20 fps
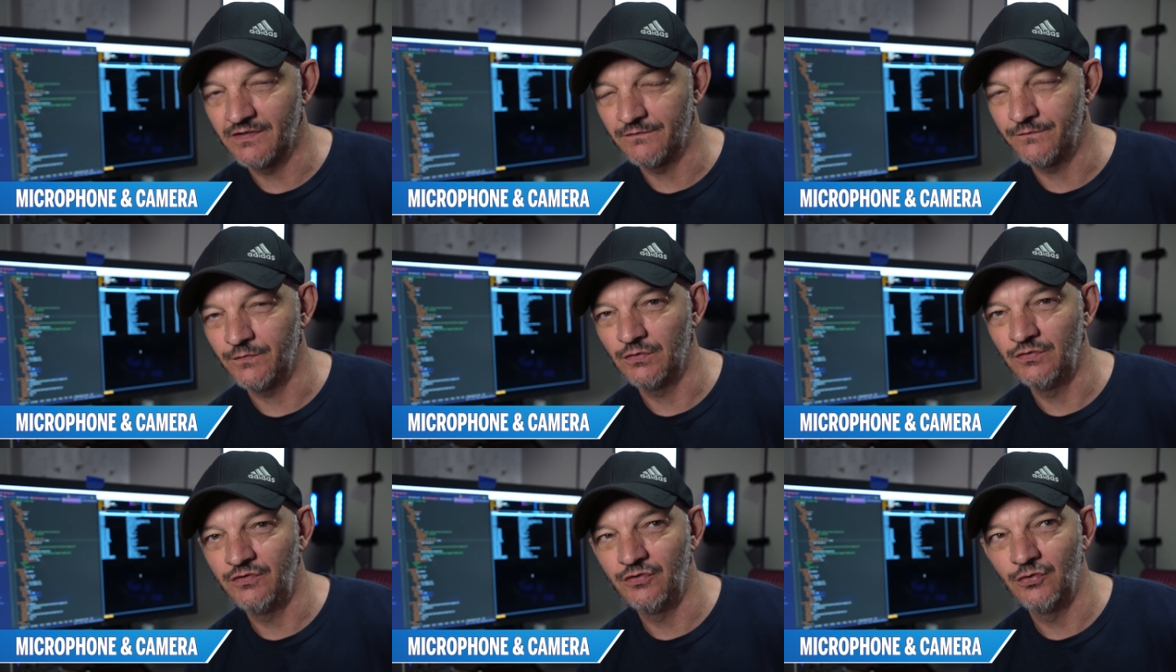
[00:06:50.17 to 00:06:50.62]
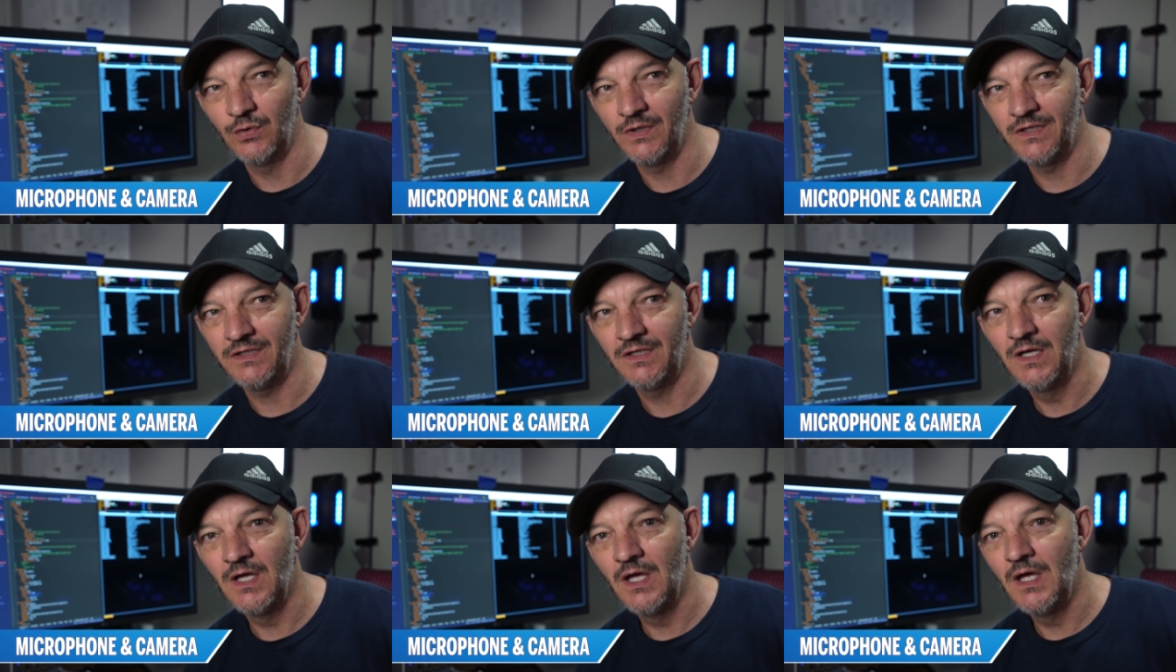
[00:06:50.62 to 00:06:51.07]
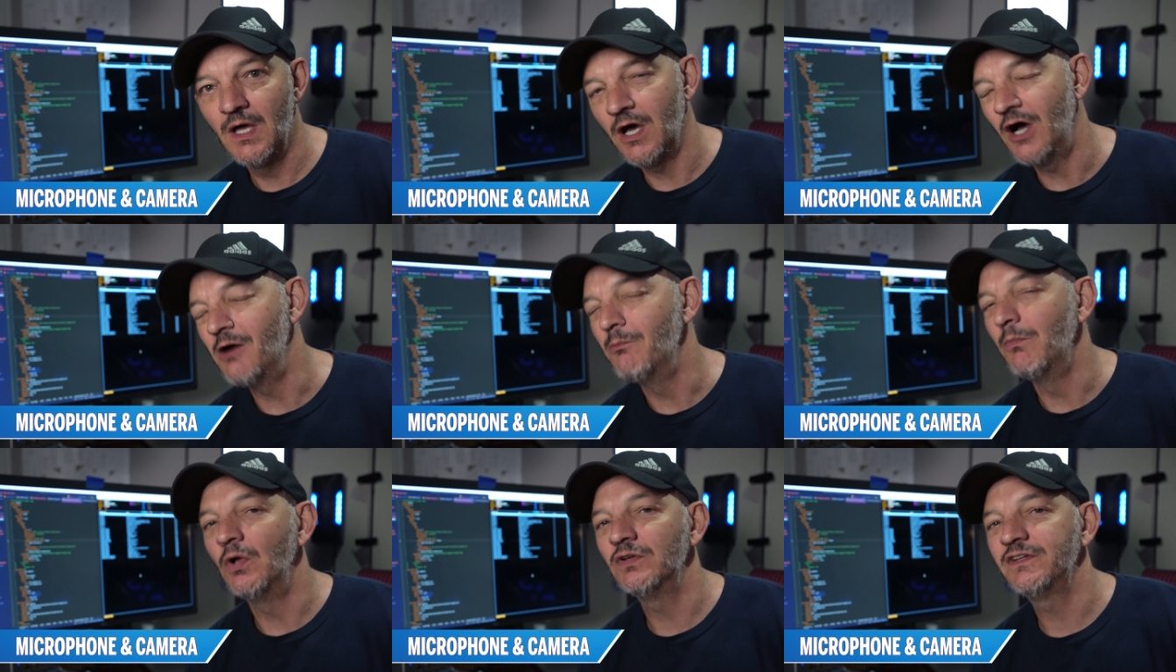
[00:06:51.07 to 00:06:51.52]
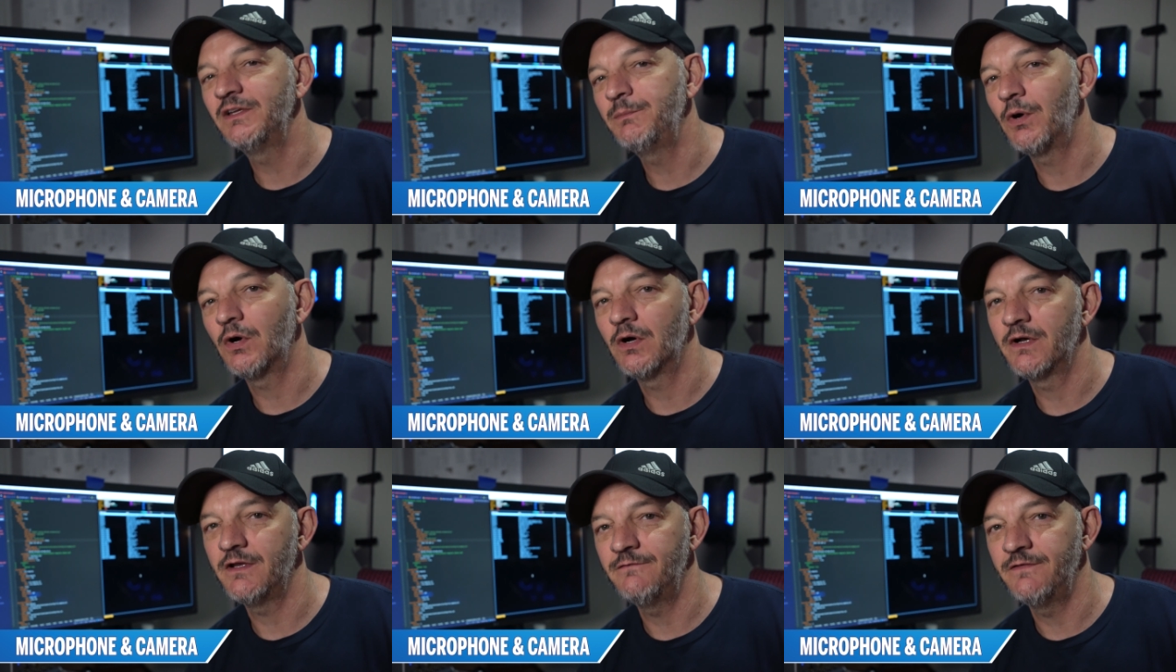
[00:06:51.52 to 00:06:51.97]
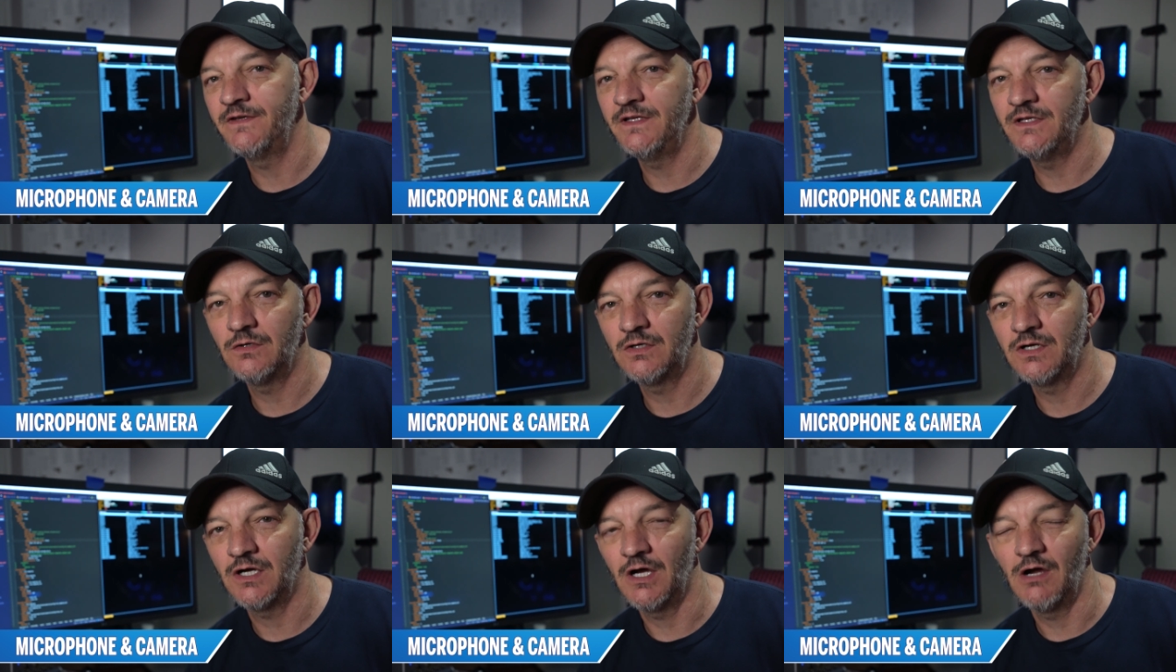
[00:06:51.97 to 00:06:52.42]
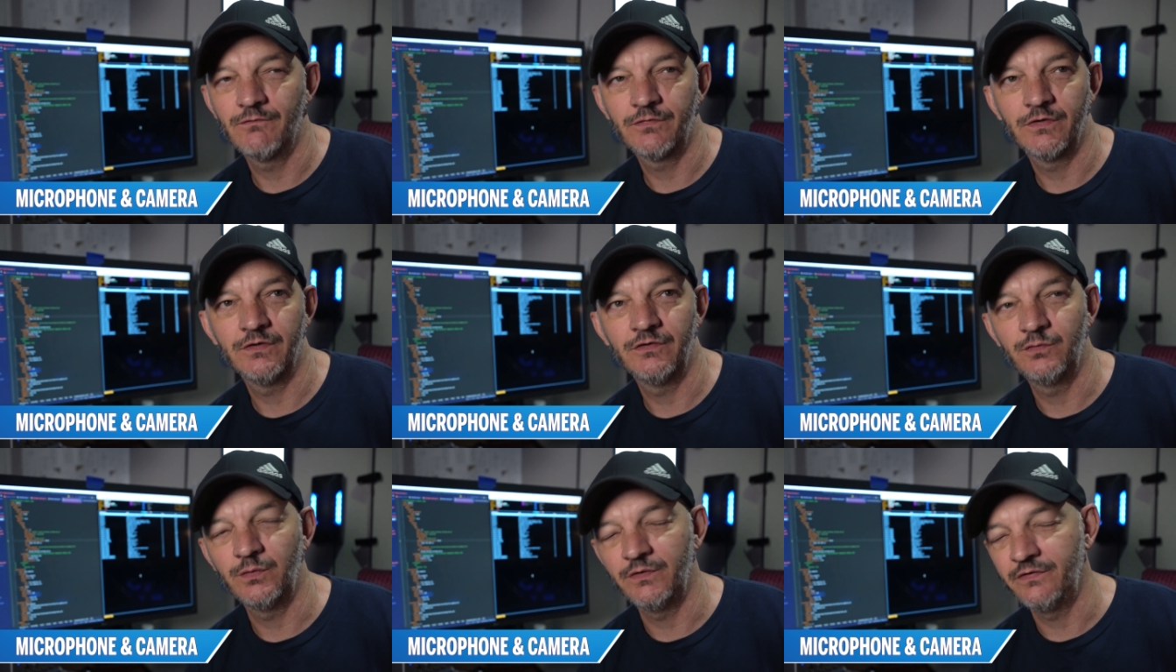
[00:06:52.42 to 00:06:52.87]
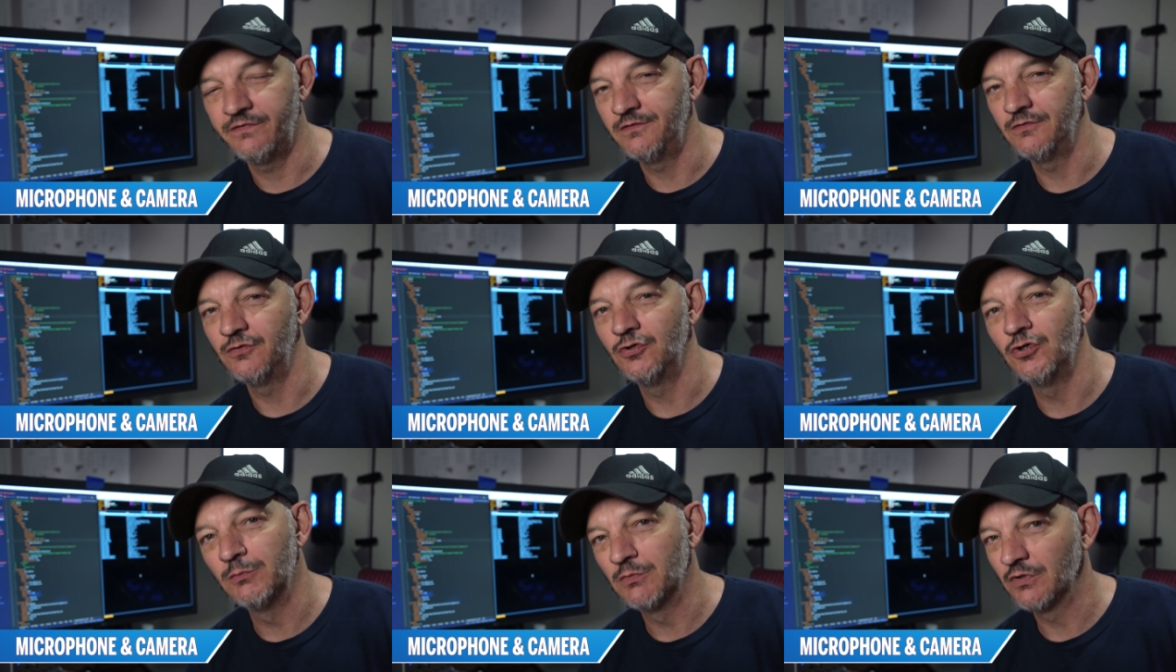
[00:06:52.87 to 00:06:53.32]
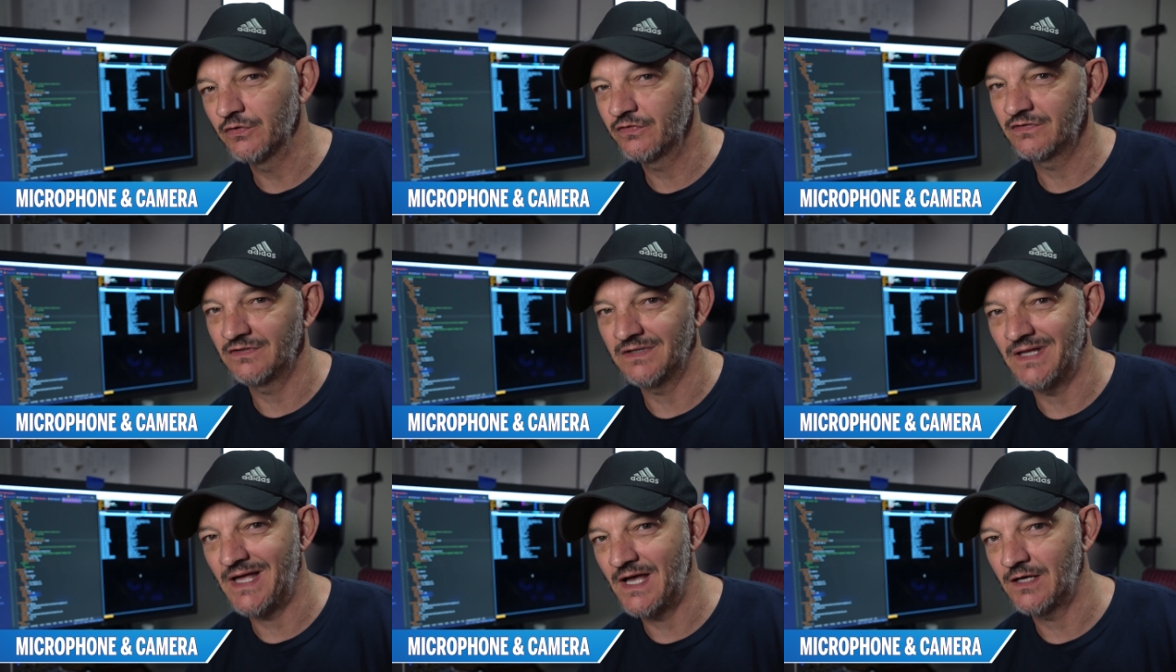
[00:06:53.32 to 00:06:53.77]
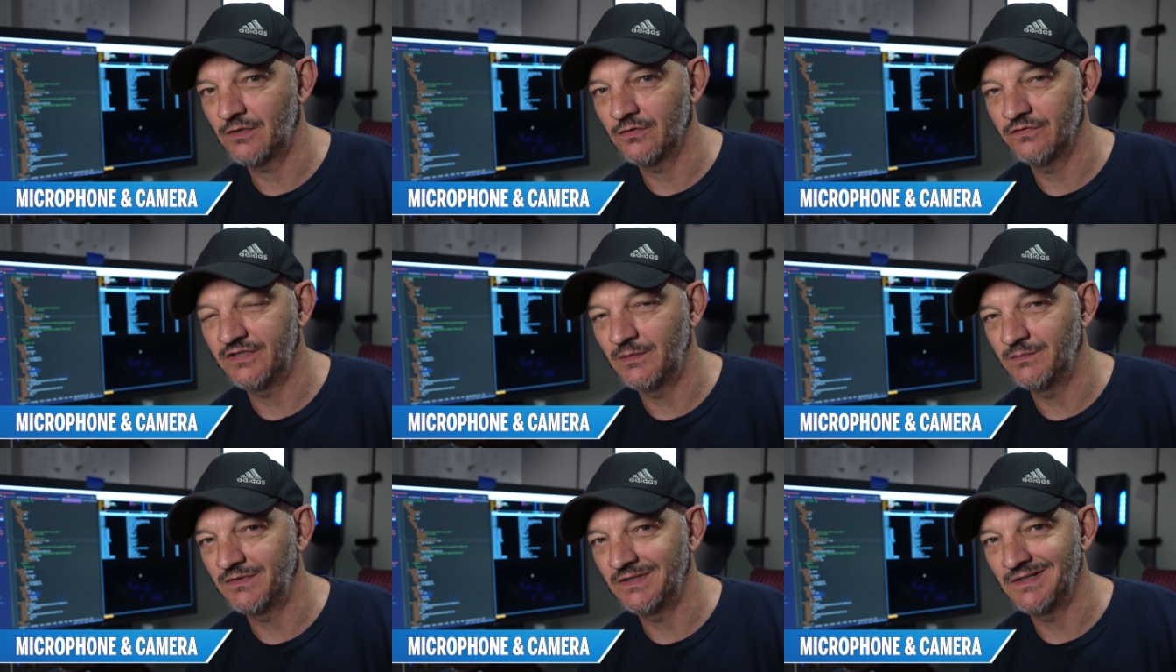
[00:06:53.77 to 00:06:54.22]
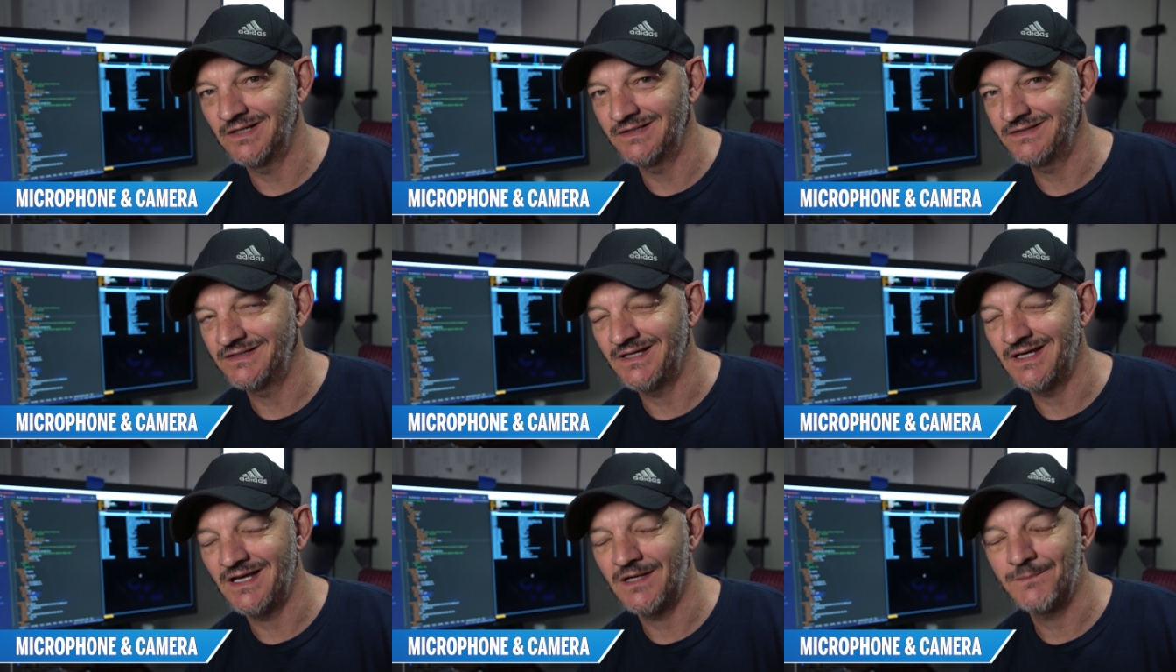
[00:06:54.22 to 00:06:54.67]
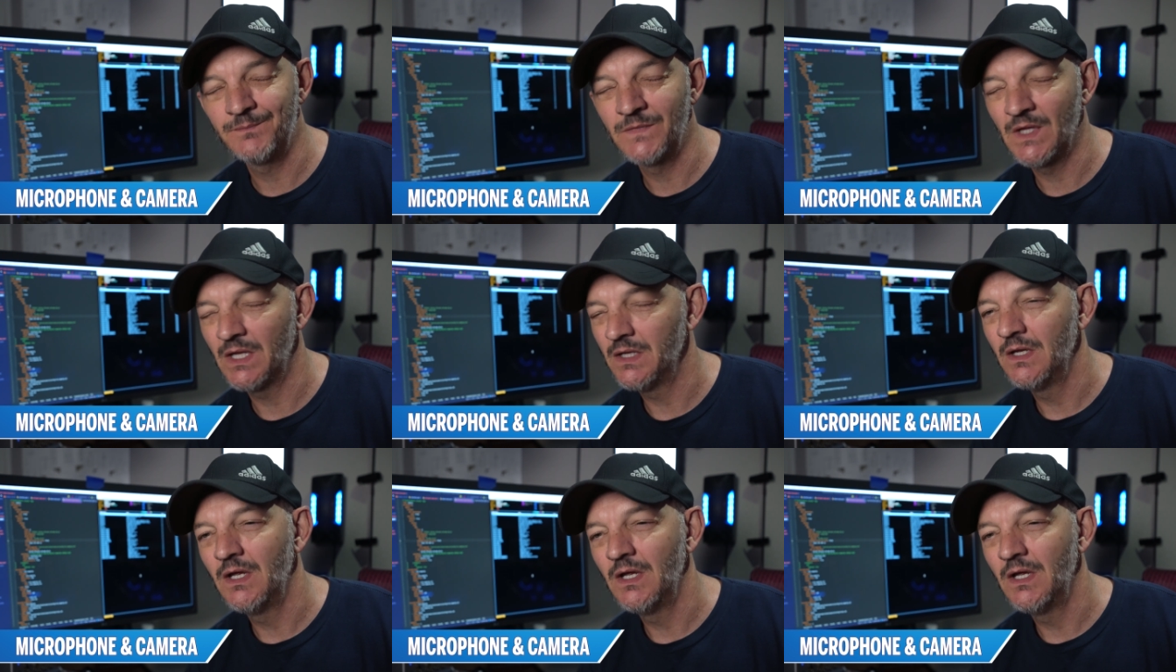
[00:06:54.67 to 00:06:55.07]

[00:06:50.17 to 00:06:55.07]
If you're doing a multi-party video conference with Zoom or Slack or something like that,